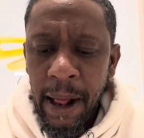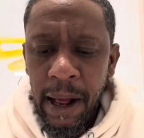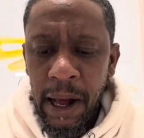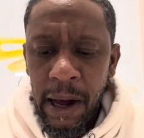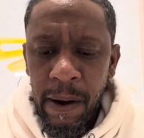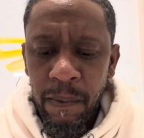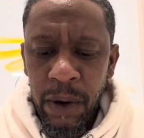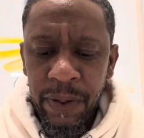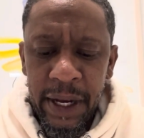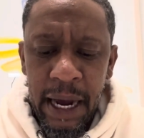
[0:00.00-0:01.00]

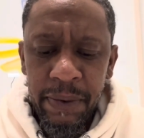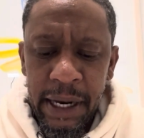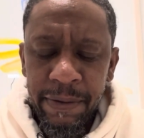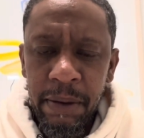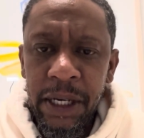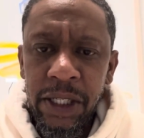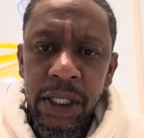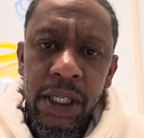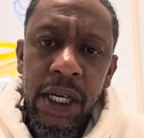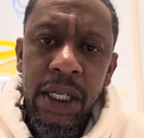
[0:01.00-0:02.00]
One thing I would definitely
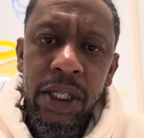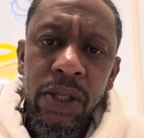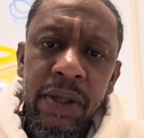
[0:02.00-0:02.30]
mention is you